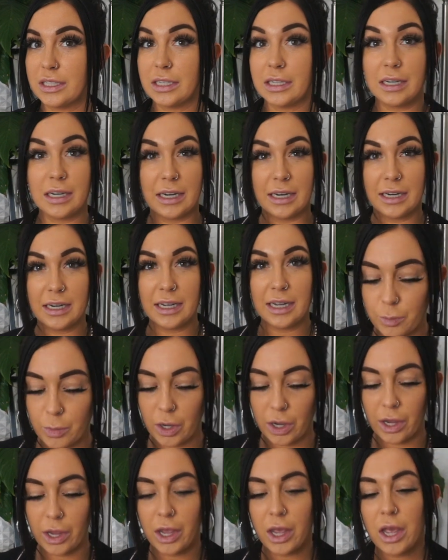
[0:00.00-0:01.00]
didn't need it,
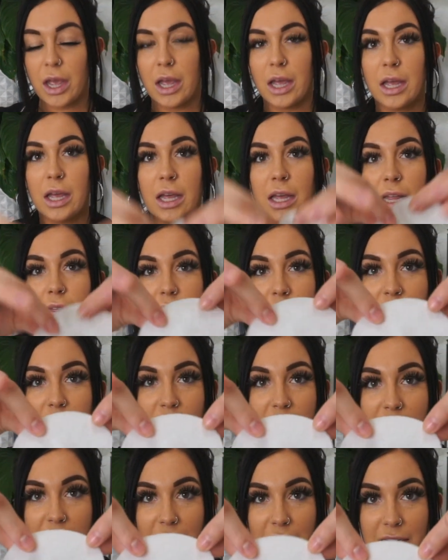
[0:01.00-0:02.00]
but
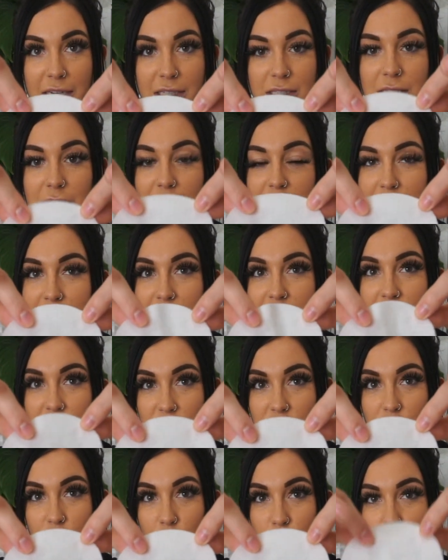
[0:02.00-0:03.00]
these I did
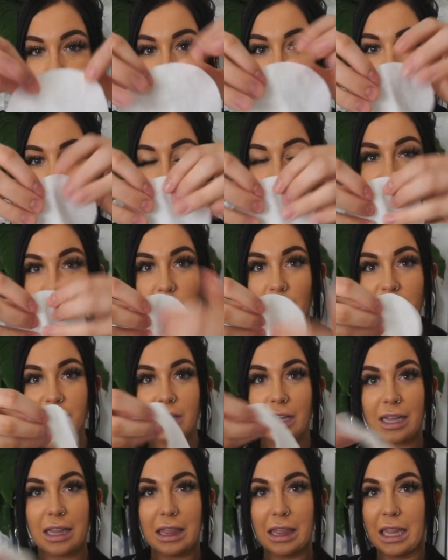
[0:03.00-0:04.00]
use. You have to
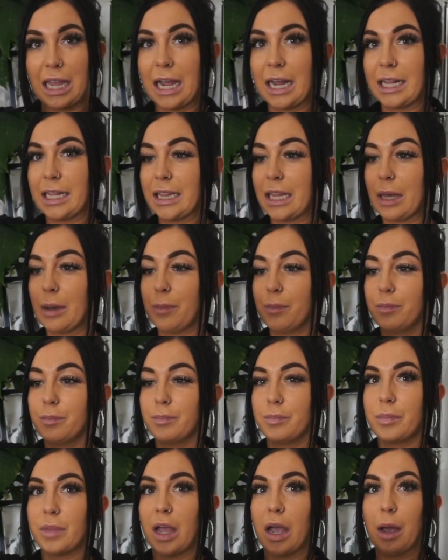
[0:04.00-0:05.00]
like line them
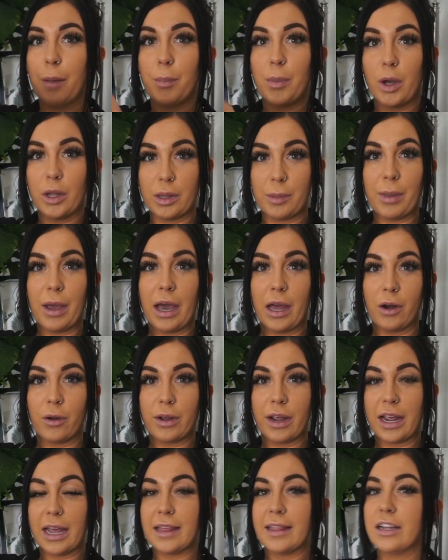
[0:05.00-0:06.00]
up on the pad,
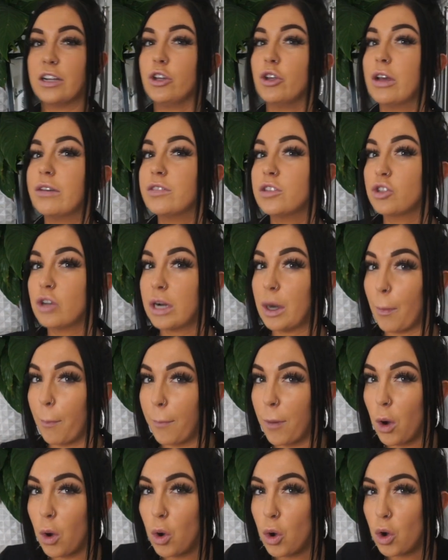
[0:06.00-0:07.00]
okay? And then you have to try to
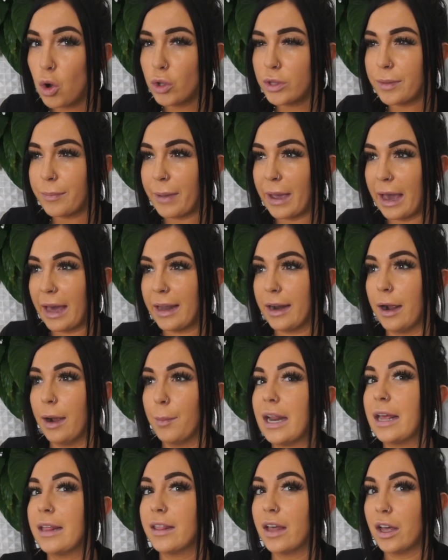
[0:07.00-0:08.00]
pull the pad up
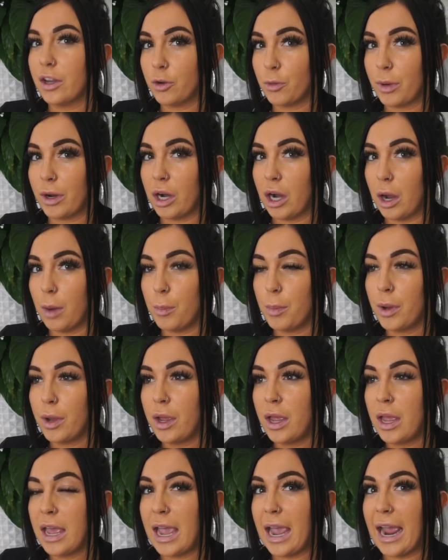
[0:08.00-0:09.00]
and the underwear up
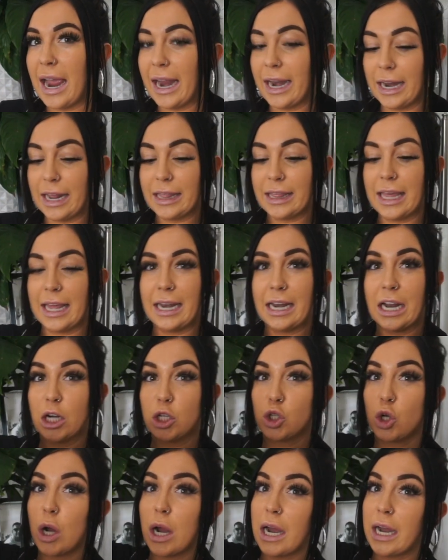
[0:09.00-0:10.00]
and then
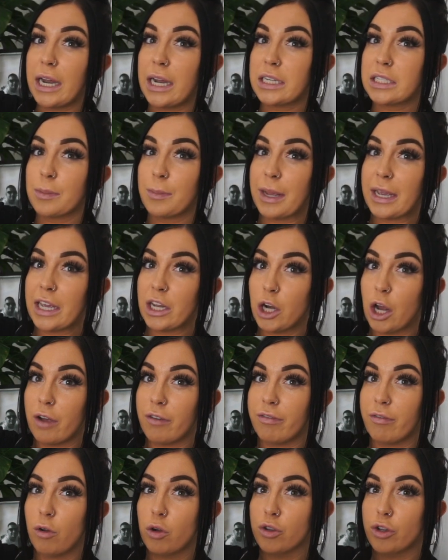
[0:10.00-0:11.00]
try to make it not
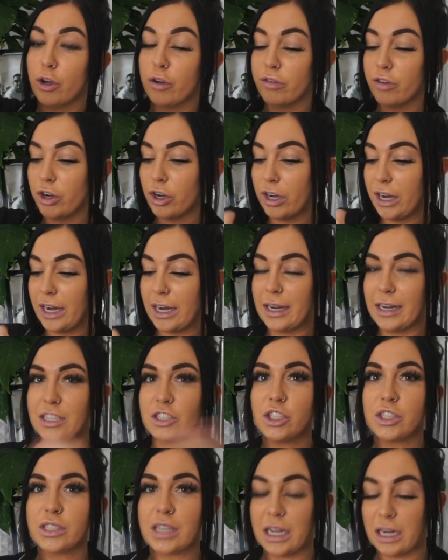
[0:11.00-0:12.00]
fold over, and it's
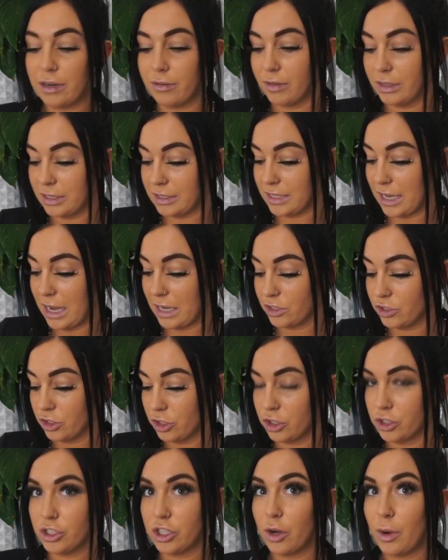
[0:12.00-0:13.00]
just kind of a
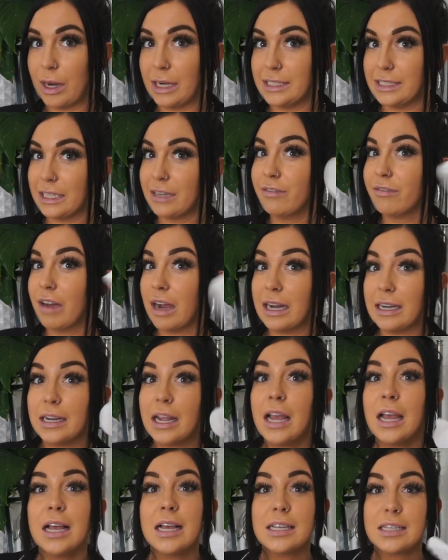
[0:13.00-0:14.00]
disaster. So I did find
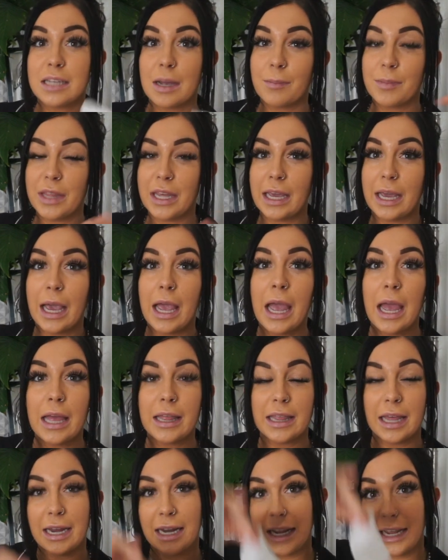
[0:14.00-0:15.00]
something
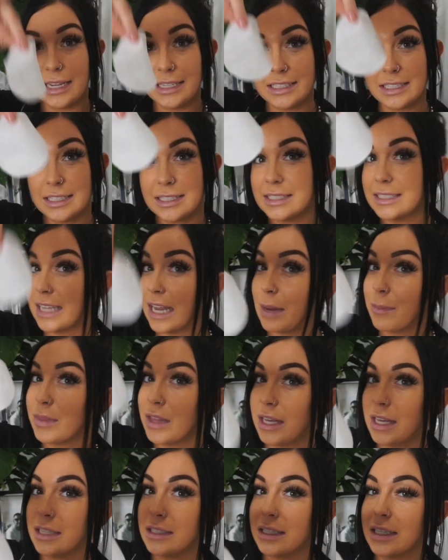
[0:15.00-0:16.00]
that is the same
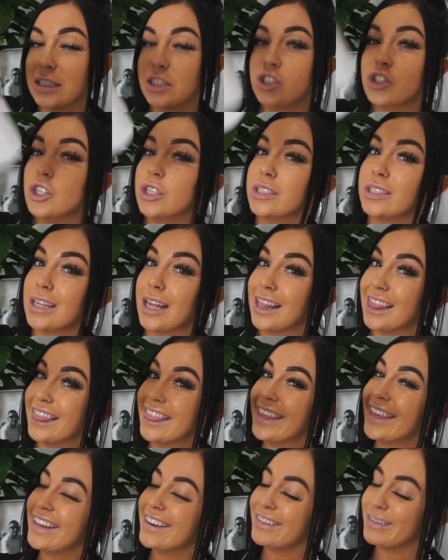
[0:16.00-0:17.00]
thing as this, just a
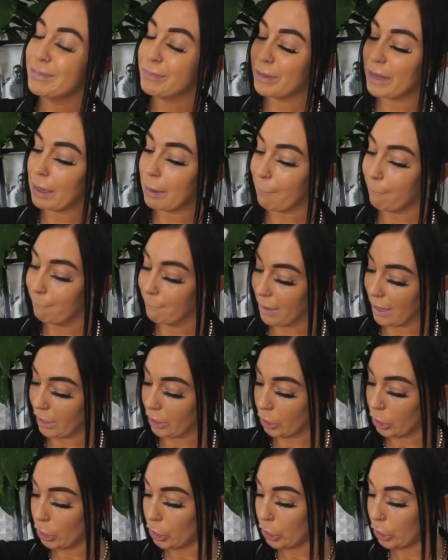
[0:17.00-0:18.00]
little bit
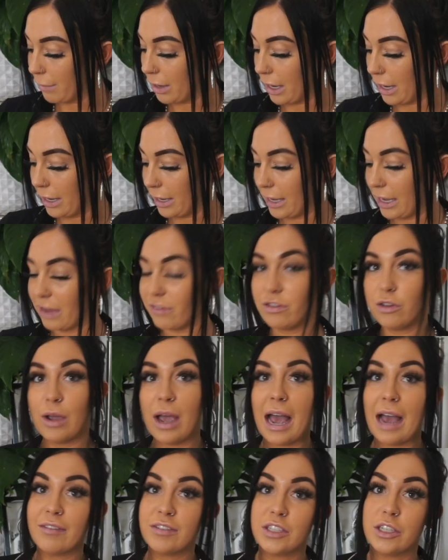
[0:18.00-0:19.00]
better. But if you
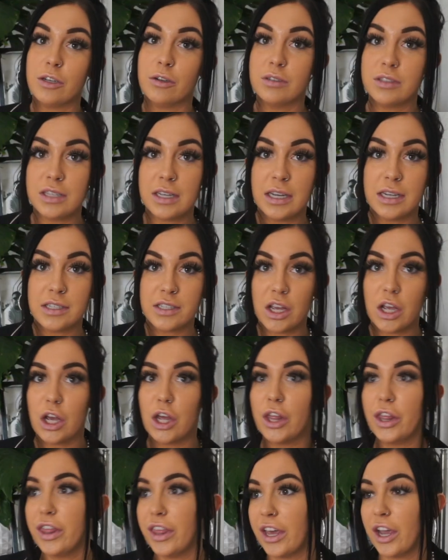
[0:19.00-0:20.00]
have to use these,
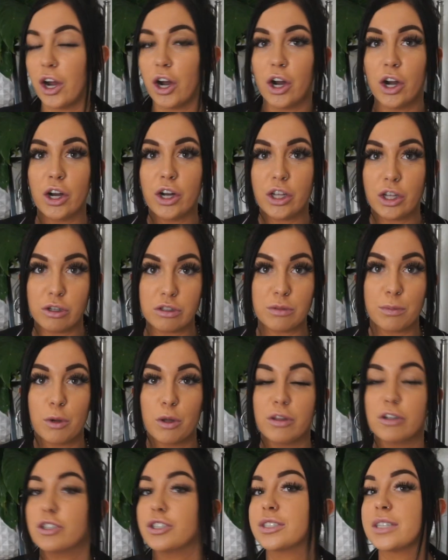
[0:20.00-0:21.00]
they are usable.
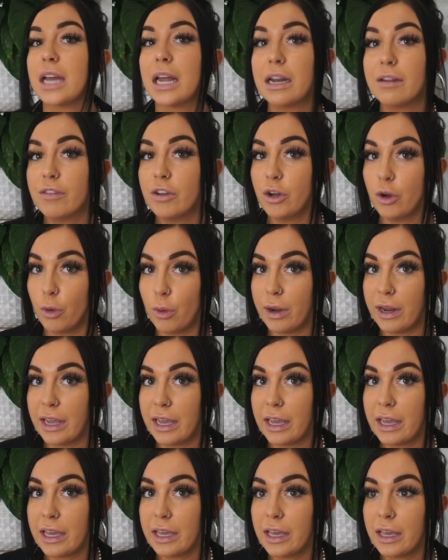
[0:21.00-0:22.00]
They're just kind of
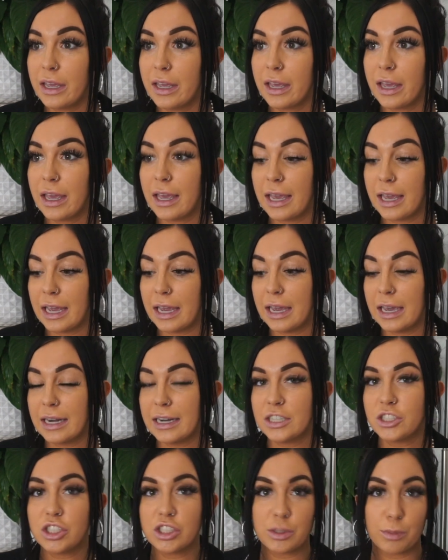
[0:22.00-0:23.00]
annoying, and
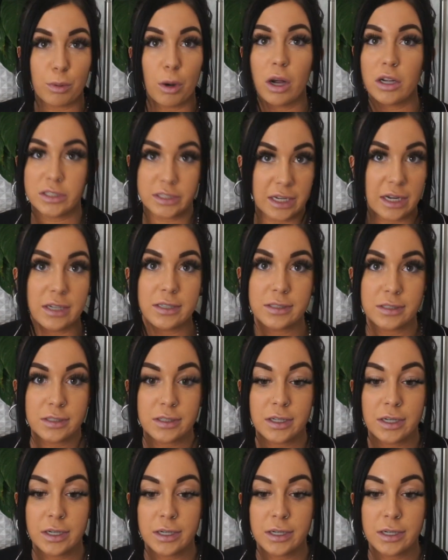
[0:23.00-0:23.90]
it's just a process